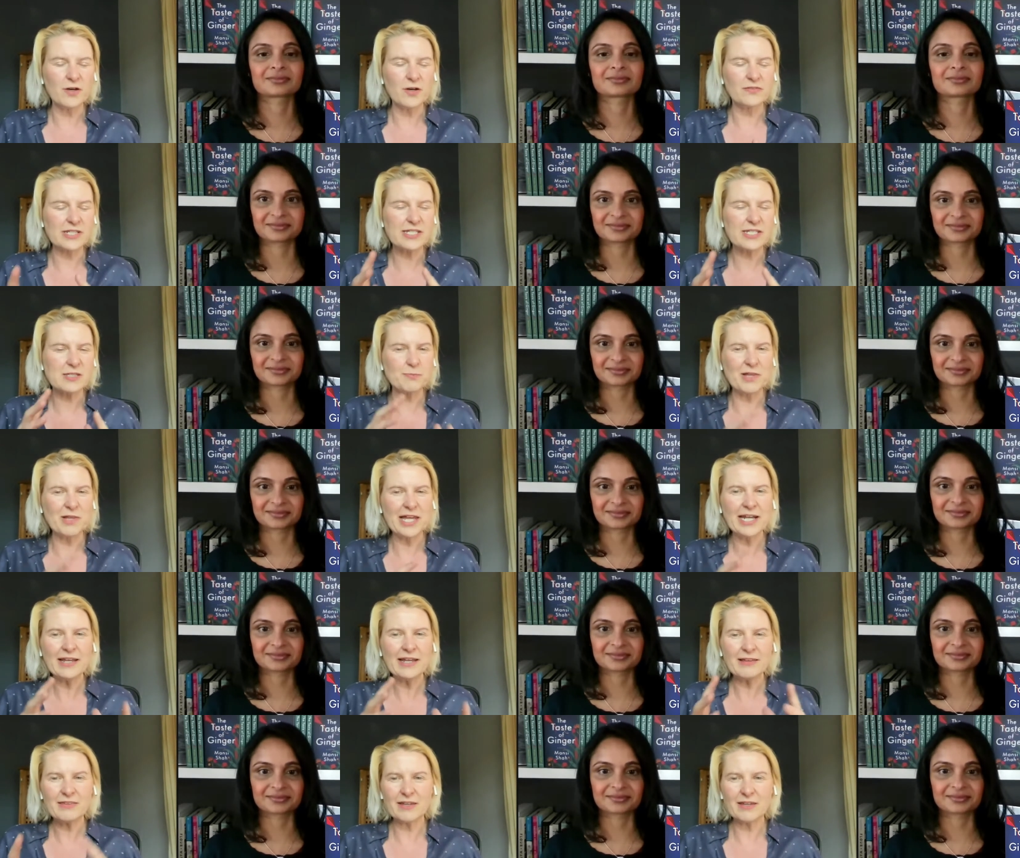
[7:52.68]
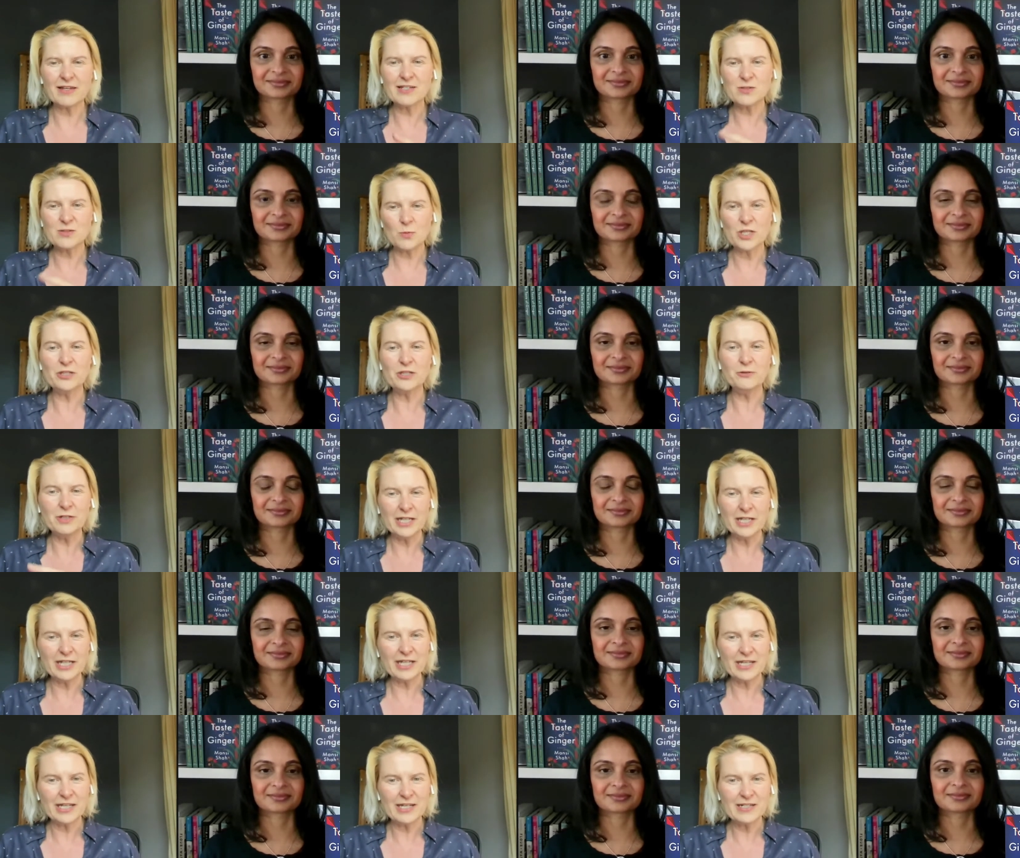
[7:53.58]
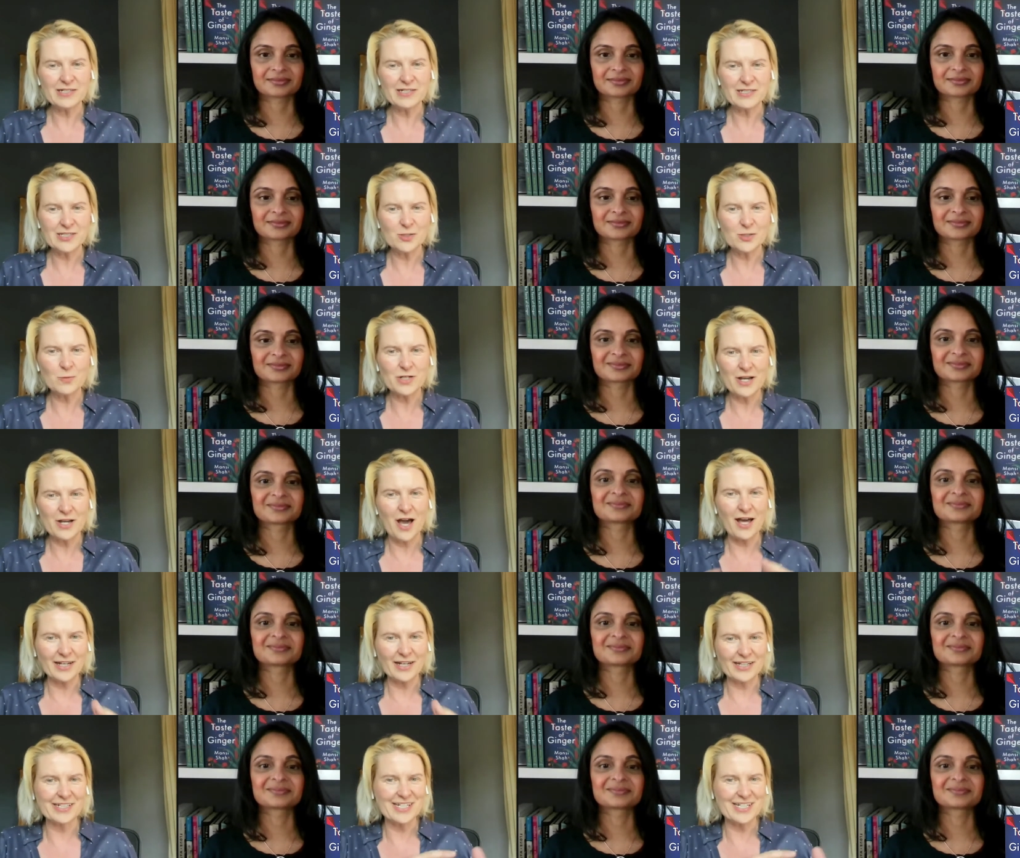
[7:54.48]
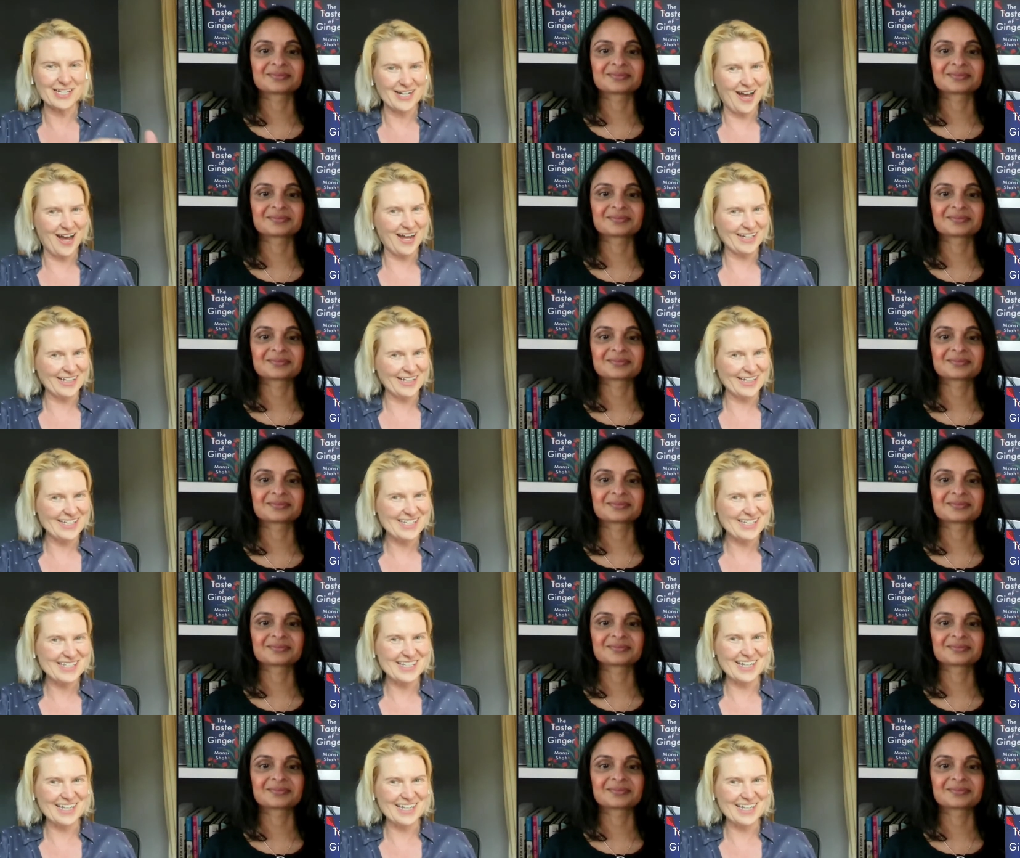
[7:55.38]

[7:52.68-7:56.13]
Speaker 1: of explaining things when you needed to a non-Indian audience.